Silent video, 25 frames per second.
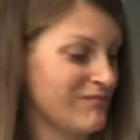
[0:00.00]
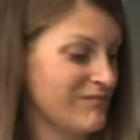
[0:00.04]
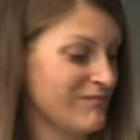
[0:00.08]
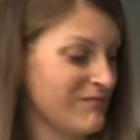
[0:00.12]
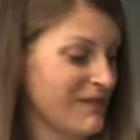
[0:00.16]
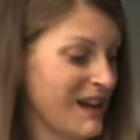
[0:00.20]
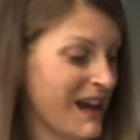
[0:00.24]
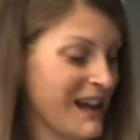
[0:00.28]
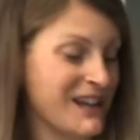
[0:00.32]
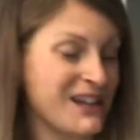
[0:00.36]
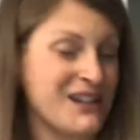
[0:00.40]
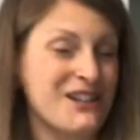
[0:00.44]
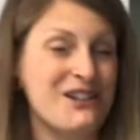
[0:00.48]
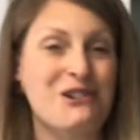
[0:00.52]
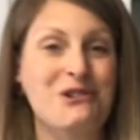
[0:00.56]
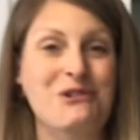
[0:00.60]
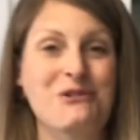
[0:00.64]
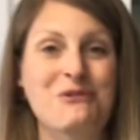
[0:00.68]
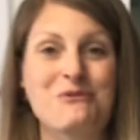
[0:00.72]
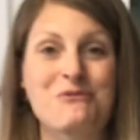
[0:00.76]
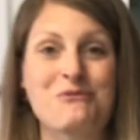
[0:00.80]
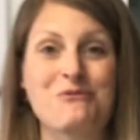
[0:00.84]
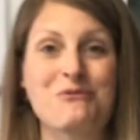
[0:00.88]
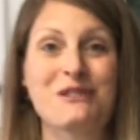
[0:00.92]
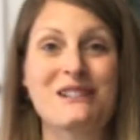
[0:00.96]
I could
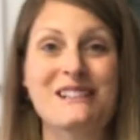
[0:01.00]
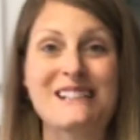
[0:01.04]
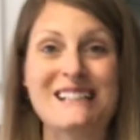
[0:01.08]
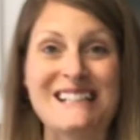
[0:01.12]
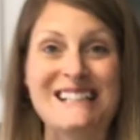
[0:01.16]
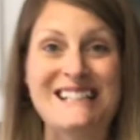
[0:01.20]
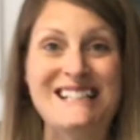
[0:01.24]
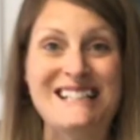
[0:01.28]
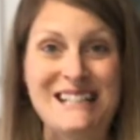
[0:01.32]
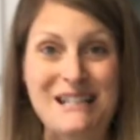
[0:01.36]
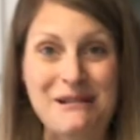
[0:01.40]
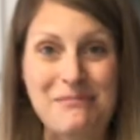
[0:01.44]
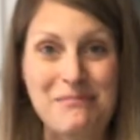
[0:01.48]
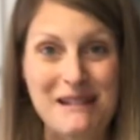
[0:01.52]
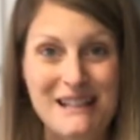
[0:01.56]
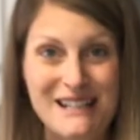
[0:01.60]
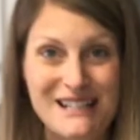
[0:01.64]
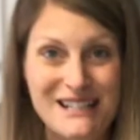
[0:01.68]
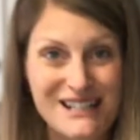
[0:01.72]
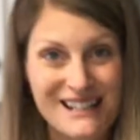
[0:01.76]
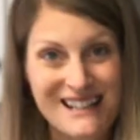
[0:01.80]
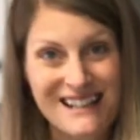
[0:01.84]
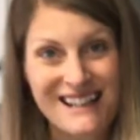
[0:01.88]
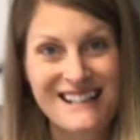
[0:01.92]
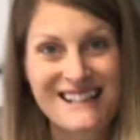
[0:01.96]
go really deep
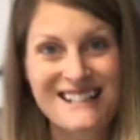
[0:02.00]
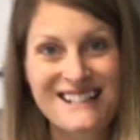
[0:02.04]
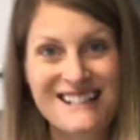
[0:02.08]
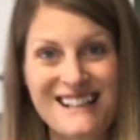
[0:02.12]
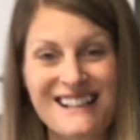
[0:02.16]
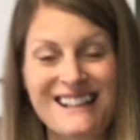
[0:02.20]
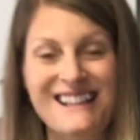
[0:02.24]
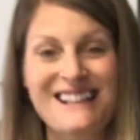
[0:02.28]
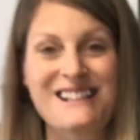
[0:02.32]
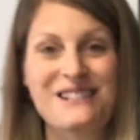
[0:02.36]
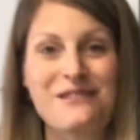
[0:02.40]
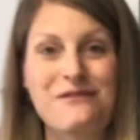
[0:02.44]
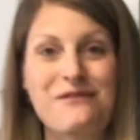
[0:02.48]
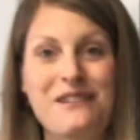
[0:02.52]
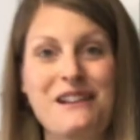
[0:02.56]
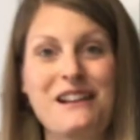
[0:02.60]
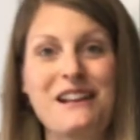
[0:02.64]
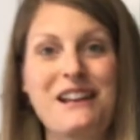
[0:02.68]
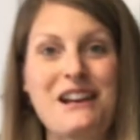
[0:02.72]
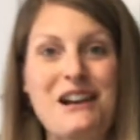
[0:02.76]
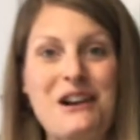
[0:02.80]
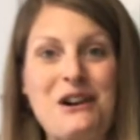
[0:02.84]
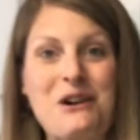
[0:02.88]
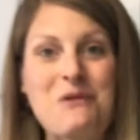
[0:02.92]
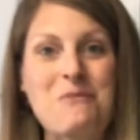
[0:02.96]
into this in this
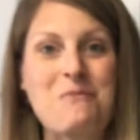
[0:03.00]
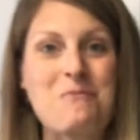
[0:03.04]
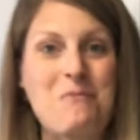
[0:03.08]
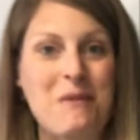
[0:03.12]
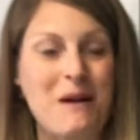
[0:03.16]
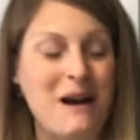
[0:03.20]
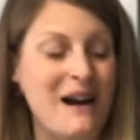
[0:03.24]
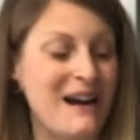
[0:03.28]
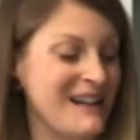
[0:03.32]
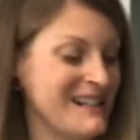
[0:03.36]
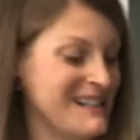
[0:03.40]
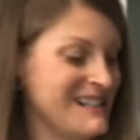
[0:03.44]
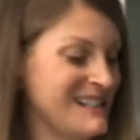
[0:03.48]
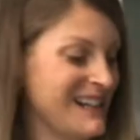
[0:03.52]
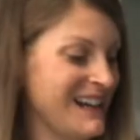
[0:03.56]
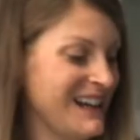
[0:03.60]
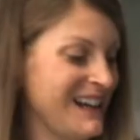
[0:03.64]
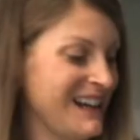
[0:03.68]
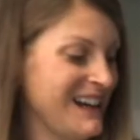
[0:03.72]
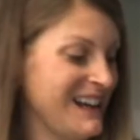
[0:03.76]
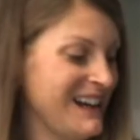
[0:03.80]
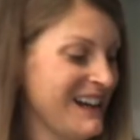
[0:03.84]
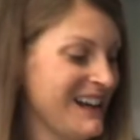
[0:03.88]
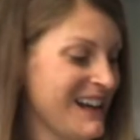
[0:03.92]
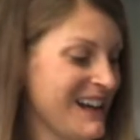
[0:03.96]
video, but
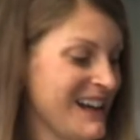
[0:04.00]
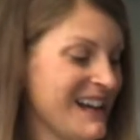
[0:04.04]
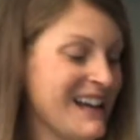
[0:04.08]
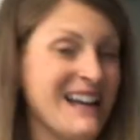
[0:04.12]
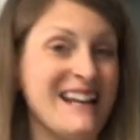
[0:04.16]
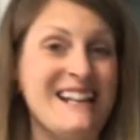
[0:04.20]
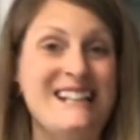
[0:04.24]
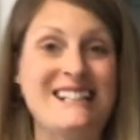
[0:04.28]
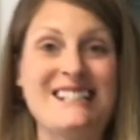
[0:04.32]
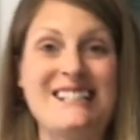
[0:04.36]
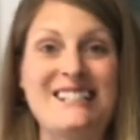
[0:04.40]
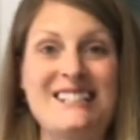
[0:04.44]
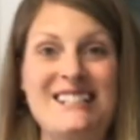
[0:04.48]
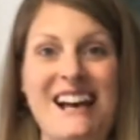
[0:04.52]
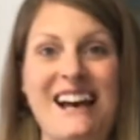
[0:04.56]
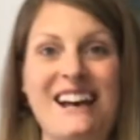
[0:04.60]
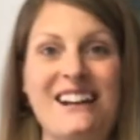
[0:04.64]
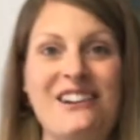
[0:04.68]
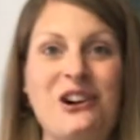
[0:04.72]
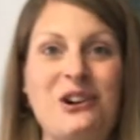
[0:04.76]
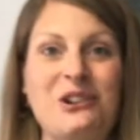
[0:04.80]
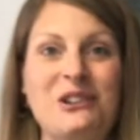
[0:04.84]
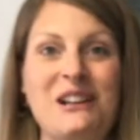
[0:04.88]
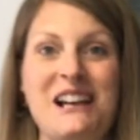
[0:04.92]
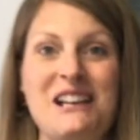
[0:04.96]
instead
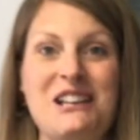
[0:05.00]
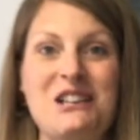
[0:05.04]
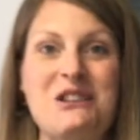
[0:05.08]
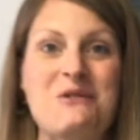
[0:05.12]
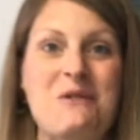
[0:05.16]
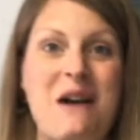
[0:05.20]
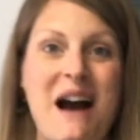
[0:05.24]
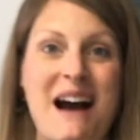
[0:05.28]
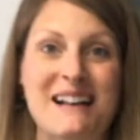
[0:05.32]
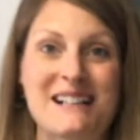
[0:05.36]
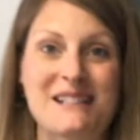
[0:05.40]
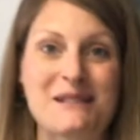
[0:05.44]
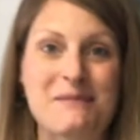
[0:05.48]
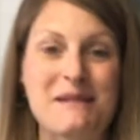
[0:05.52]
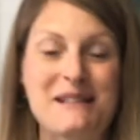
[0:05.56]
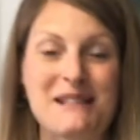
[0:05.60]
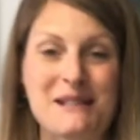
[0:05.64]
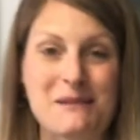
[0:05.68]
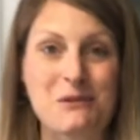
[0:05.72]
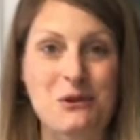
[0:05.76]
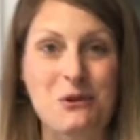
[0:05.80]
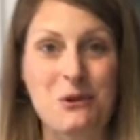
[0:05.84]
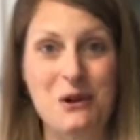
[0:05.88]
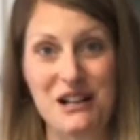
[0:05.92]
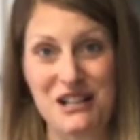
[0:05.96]
I'll let you ask me
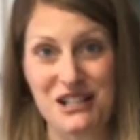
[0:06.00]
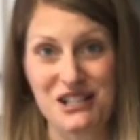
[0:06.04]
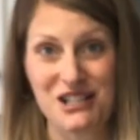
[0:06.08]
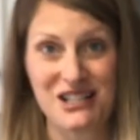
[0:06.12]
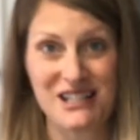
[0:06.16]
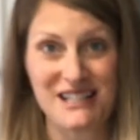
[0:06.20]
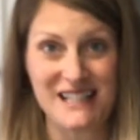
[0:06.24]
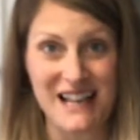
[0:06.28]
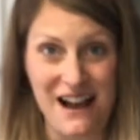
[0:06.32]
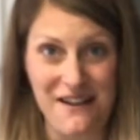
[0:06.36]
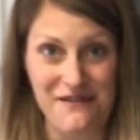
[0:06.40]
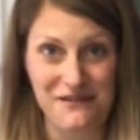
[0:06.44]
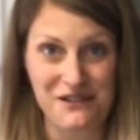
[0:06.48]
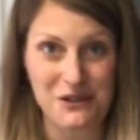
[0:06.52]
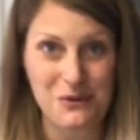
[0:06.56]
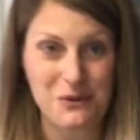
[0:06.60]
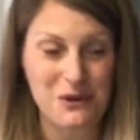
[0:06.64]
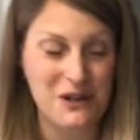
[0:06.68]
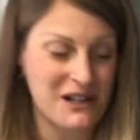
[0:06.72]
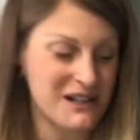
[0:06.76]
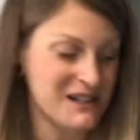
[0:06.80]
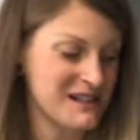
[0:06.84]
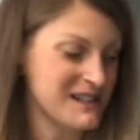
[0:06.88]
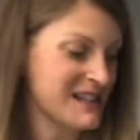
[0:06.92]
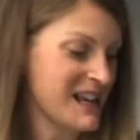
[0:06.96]
some questions
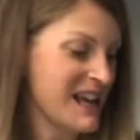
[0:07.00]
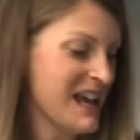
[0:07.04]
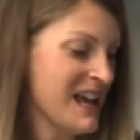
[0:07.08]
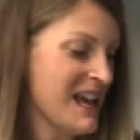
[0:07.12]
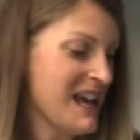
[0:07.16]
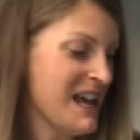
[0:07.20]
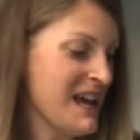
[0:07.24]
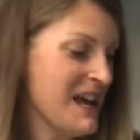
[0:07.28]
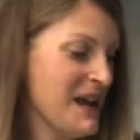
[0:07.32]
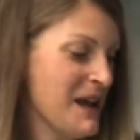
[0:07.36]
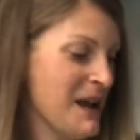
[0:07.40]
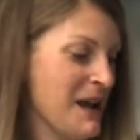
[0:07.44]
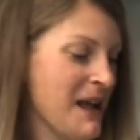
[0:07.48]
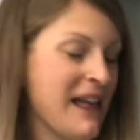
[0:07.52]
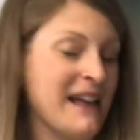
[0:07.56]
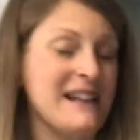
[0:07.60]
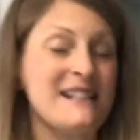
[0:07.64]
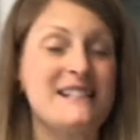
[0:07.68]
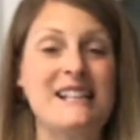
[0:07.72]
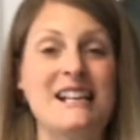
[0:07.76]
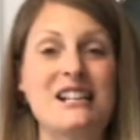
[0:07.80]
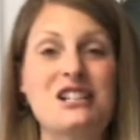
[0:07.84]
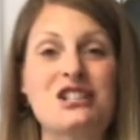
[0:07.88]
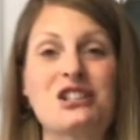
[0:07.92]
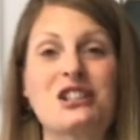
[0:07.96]
afterwards.
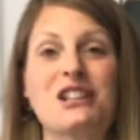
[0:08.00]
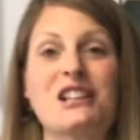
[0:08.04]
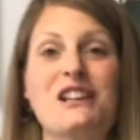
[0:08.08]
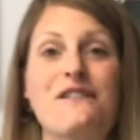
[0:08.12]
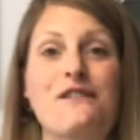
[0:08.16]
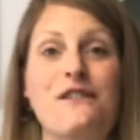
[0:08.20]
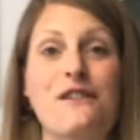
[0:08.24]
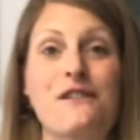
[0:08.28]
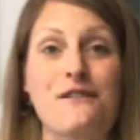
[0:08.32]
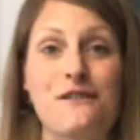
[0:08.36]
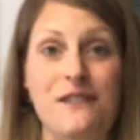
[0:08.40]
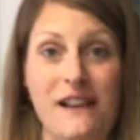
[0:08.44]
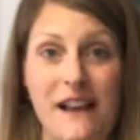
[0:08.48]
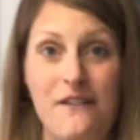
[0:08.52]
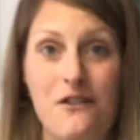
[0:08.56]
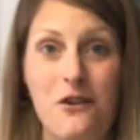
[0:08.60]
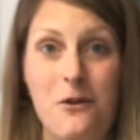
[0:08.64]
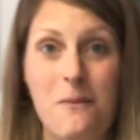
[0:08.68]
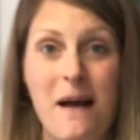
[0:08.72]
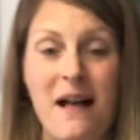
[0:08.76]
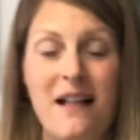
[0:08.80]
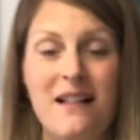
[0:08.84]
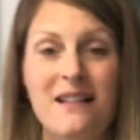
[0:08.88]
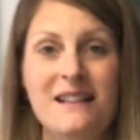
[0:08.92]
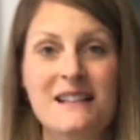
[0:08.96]
Essentially, for flavor
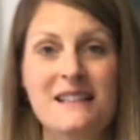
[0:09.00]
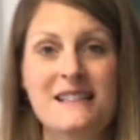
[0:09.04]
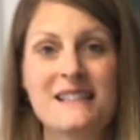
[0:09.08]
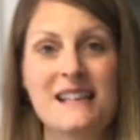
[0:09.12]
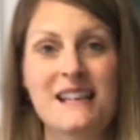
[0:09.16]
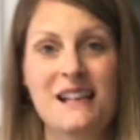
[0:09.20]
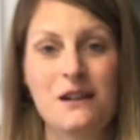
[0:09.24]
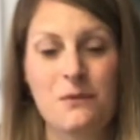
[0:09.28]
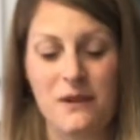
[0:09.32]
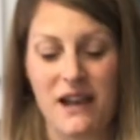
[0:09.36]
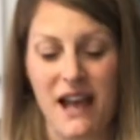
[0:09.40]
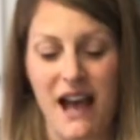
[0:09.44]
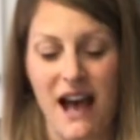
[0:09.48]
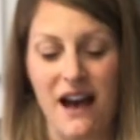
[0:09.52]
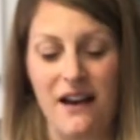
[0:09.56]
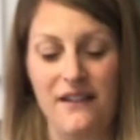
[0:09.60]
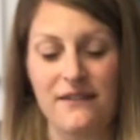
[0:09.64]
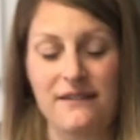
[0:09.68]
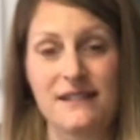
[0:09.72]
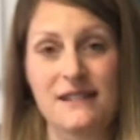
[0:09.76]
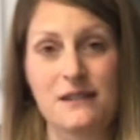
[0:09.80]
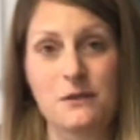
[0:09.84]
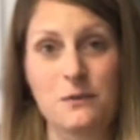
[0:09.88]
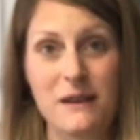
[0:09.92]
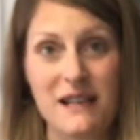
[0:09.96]
balancing, we have
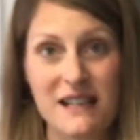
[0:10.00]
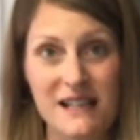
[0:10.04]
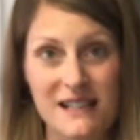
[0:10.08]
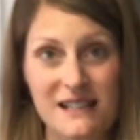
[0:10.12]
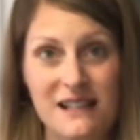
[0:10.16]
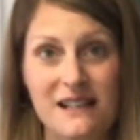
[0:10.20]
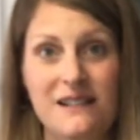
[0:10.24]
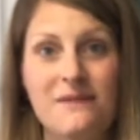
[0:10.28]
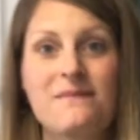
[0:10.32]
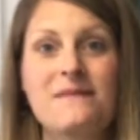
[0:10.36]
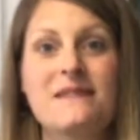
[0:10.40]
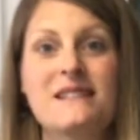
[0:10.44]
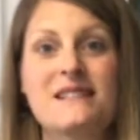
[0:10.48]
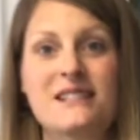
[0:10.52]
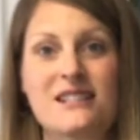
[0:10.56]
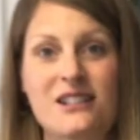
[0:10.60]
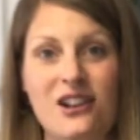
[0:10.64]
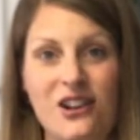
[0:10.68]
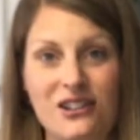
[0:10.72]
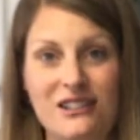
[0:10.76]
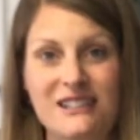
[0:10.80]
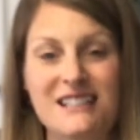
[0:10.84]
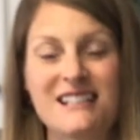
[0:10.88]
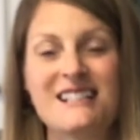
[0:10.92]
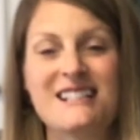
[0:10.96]
sweet,
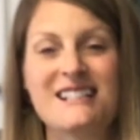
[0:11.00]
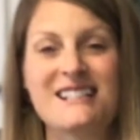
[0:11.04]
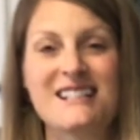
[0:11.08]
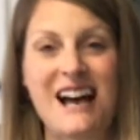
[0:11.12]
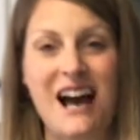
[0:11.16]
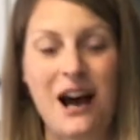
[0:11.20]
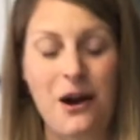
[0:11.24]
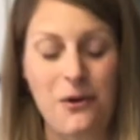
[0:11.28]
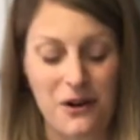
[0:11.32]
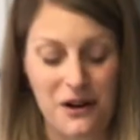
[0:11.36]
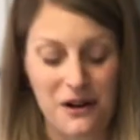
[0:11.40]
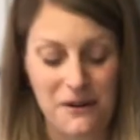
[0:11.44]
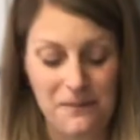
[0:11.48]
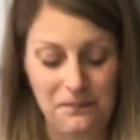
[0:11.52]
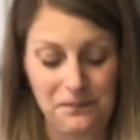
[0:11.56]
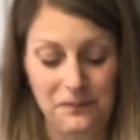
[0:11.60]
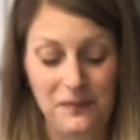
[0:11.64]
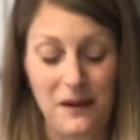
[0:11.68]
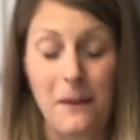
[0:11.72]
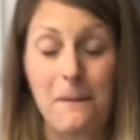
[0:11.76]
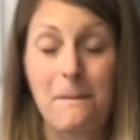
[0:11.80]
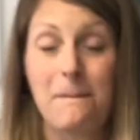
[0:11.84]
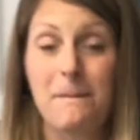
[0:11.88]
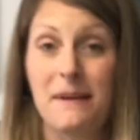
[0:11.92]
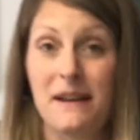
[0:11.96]
salty, sour,
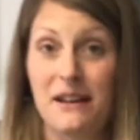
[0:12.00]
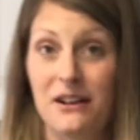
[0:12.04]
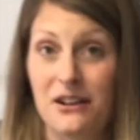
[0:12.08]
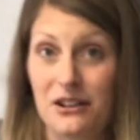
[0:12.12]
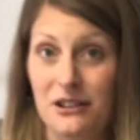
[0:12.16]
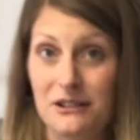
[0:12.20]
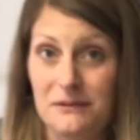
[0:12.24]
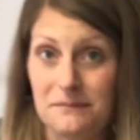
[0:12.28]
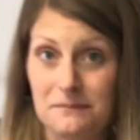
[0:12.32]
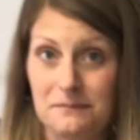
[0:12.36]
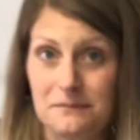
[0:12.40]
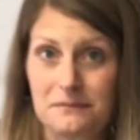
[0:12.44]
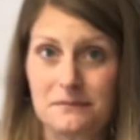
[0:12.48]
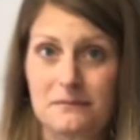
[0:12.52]
bitter,